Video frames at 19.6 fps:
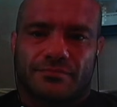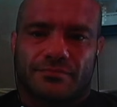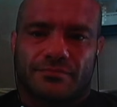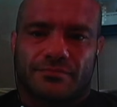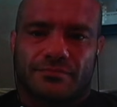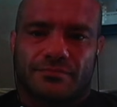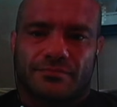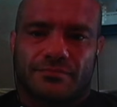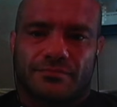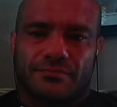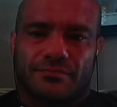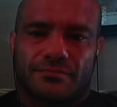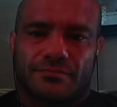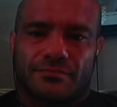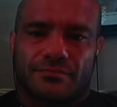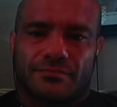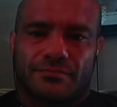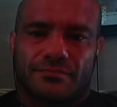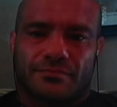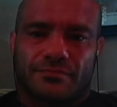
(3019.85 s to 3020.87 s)

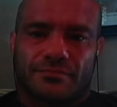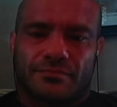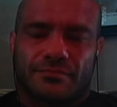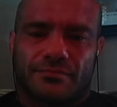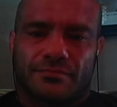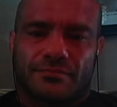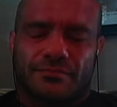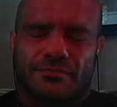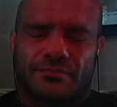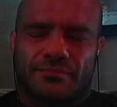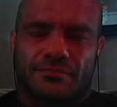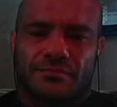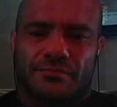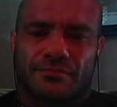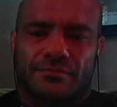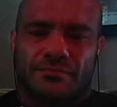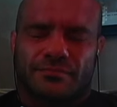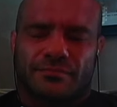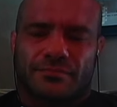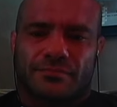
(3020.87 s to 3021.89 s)

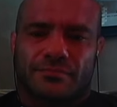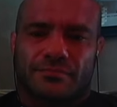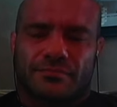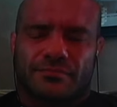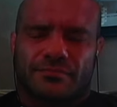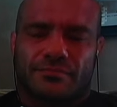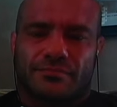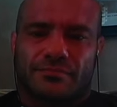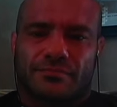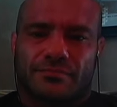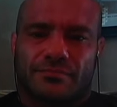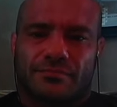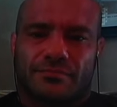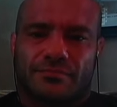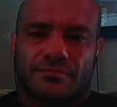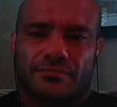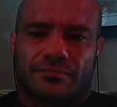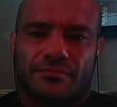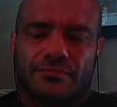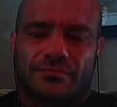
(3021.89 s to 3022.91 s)

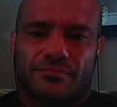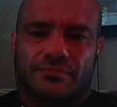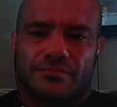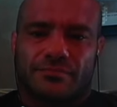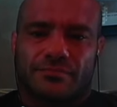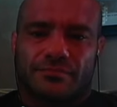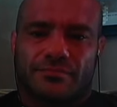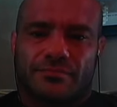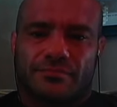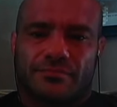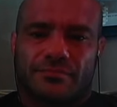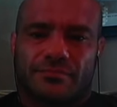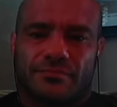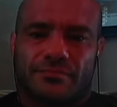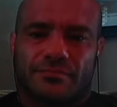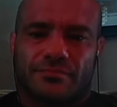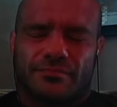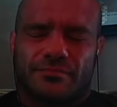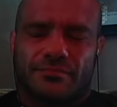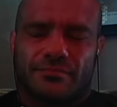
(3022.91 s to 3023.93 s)

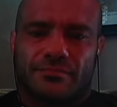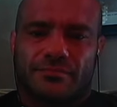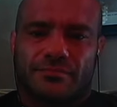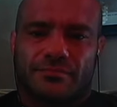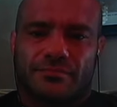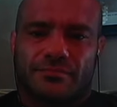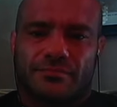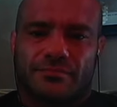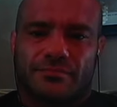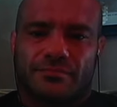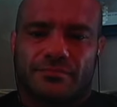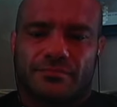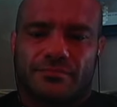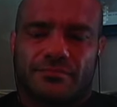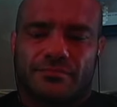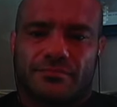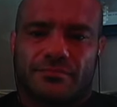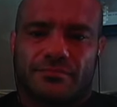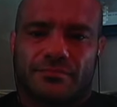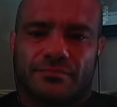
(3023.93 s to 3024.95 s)

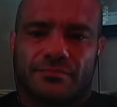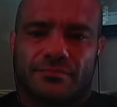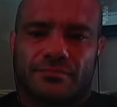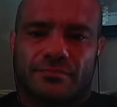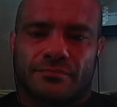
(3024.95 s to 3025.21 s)
(not speaking)